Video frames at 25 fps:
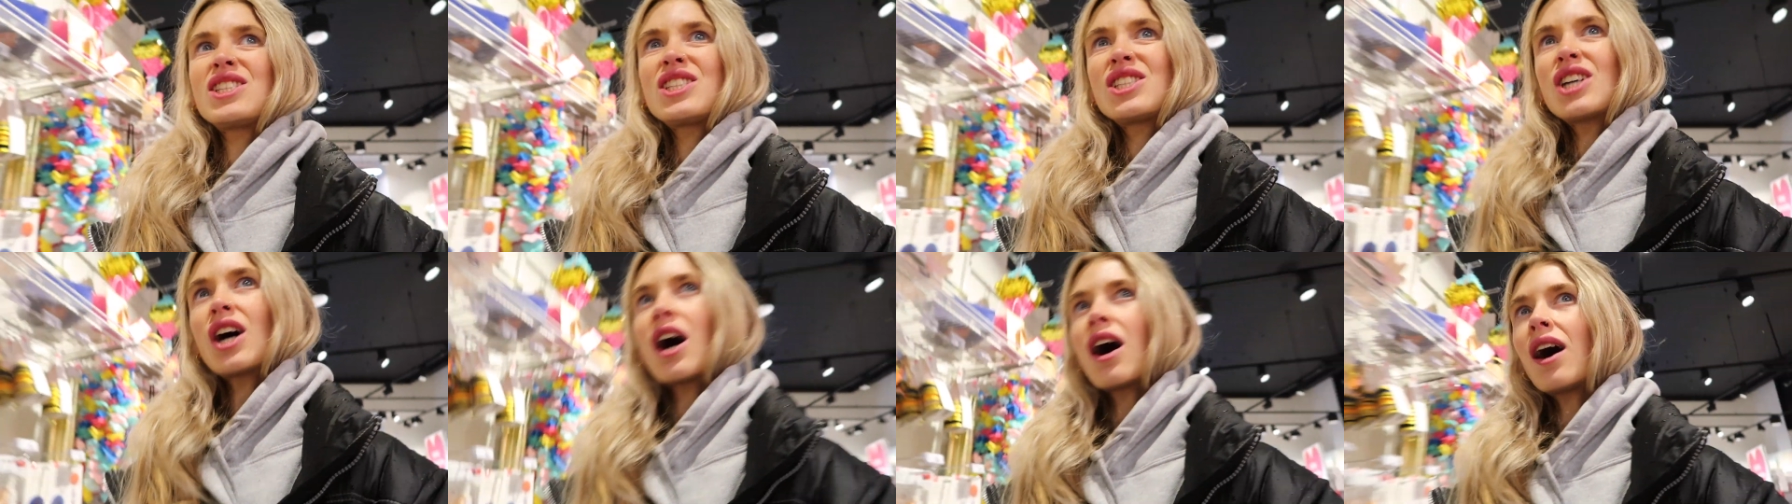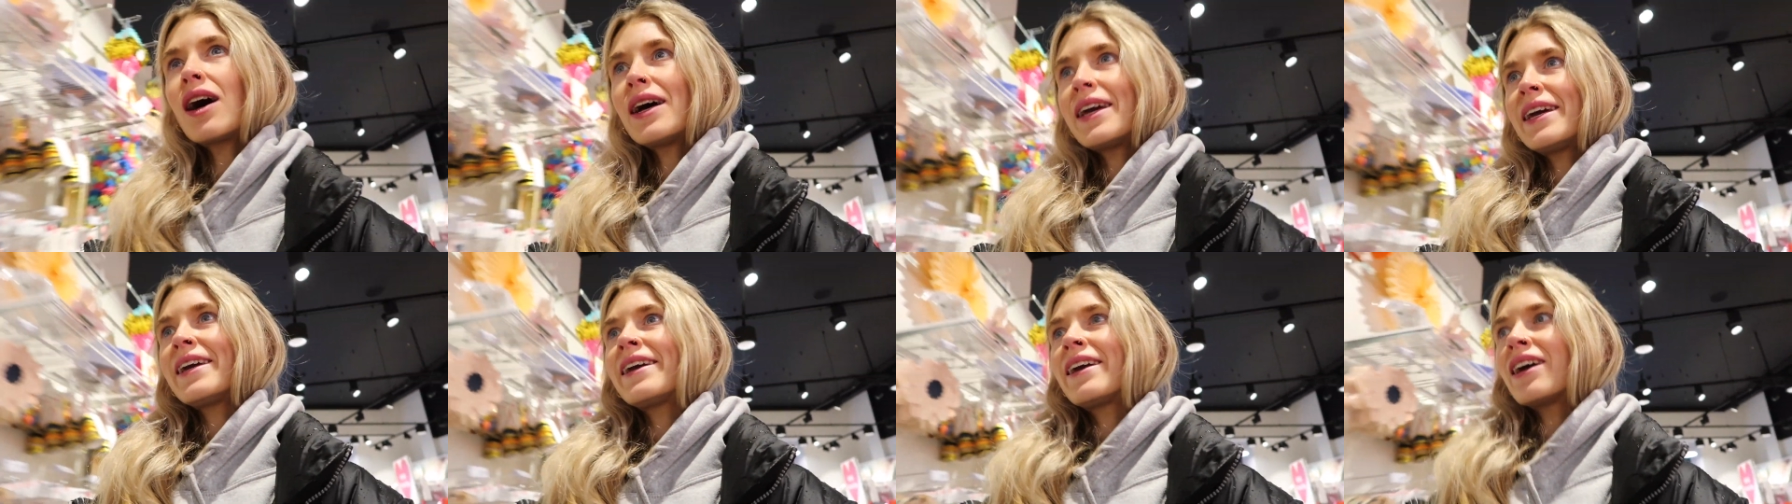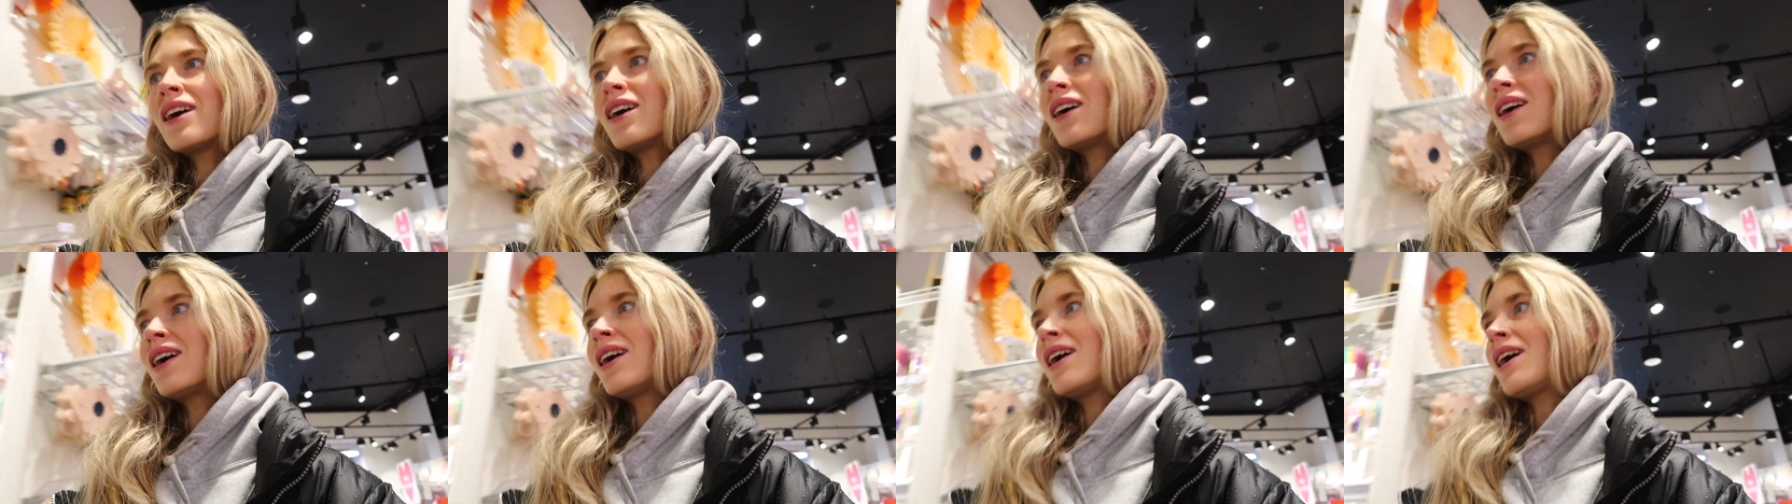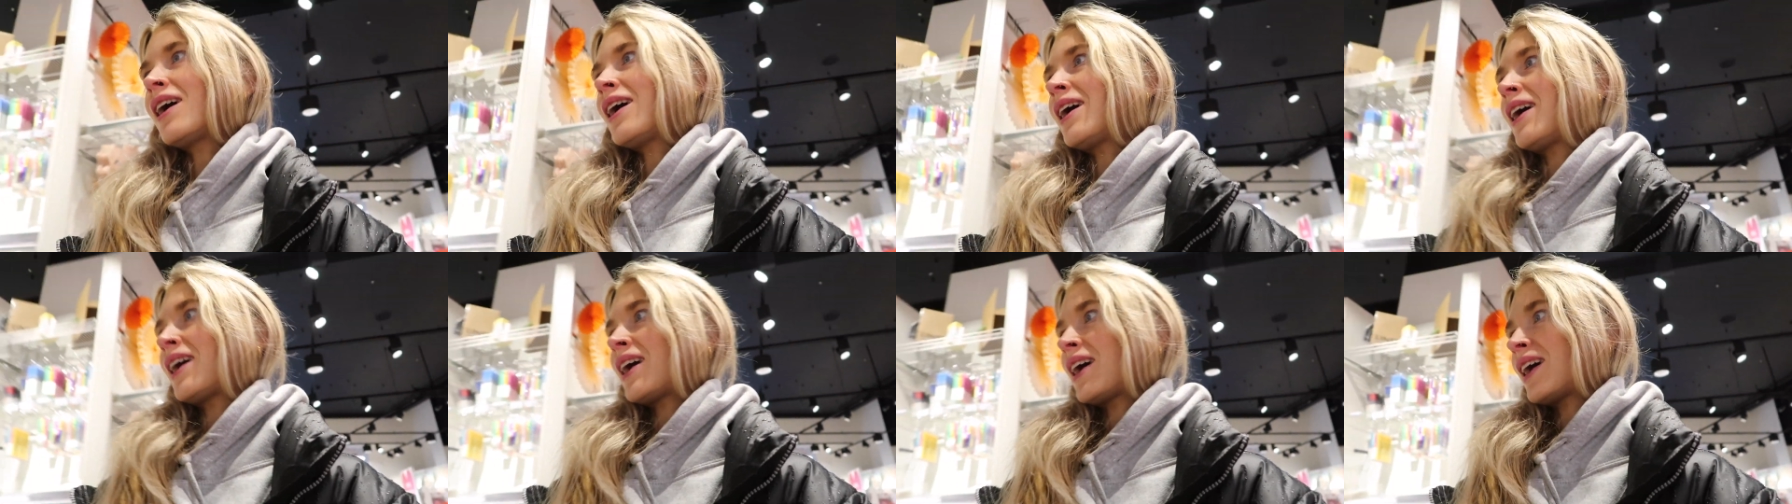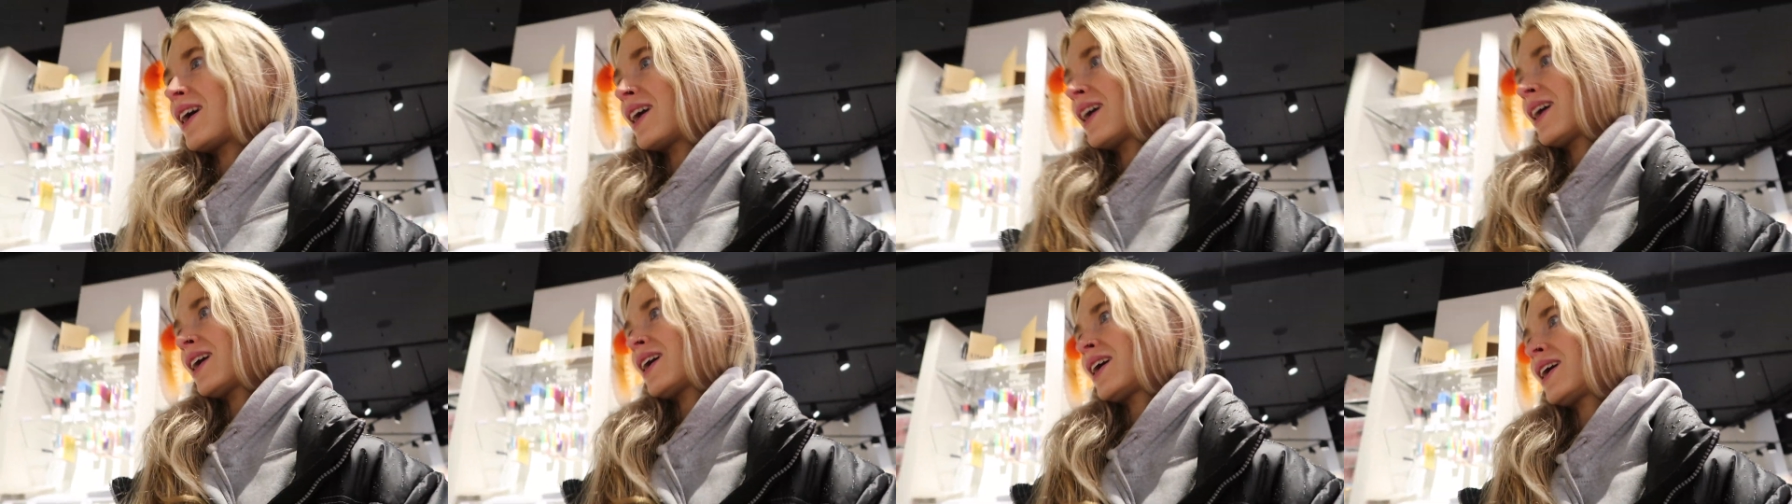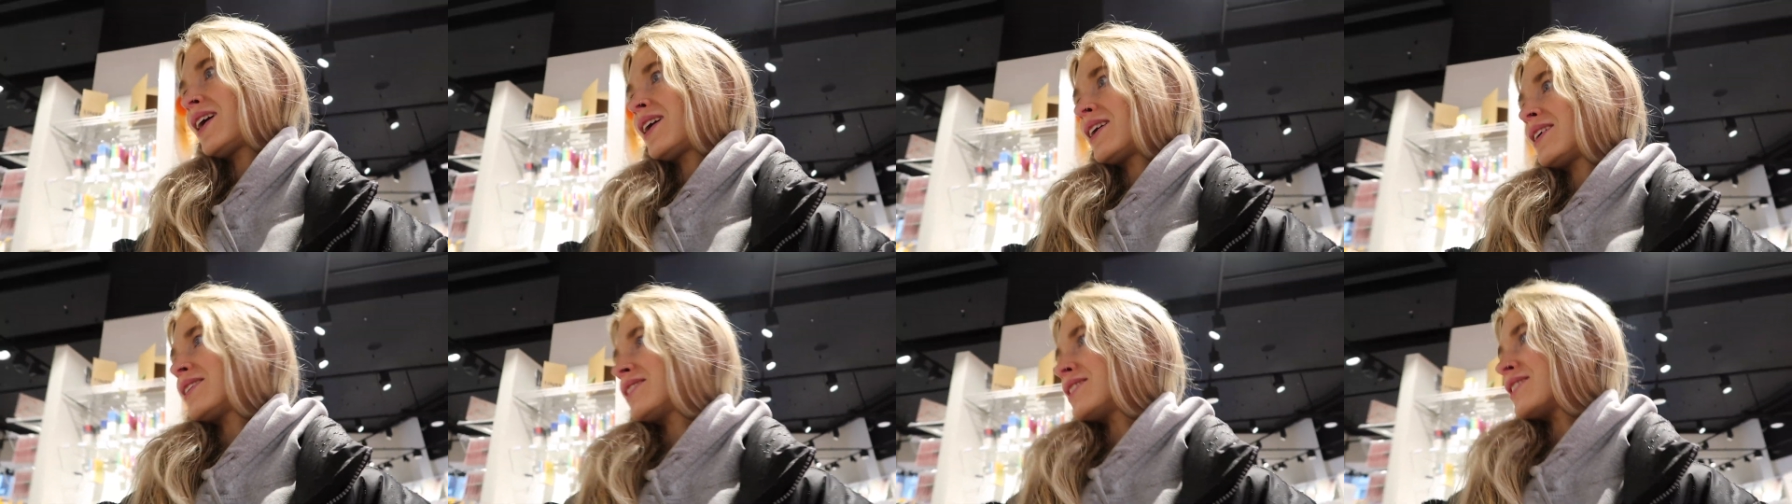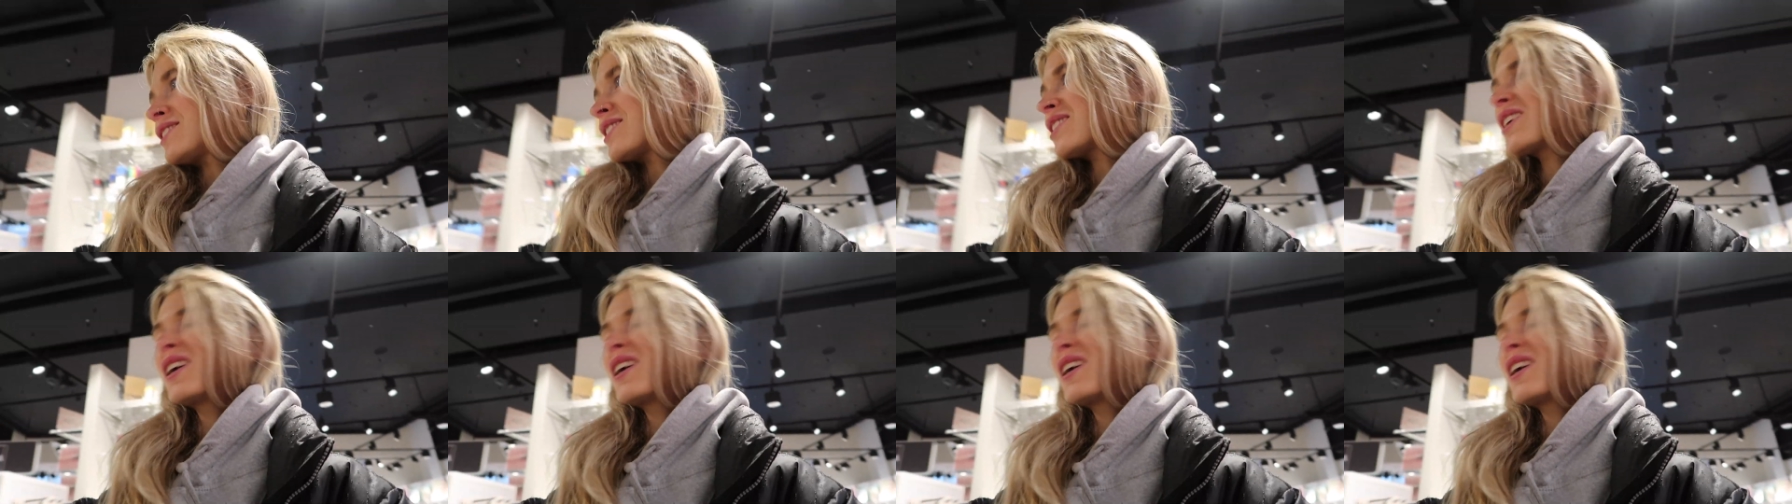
Tiger and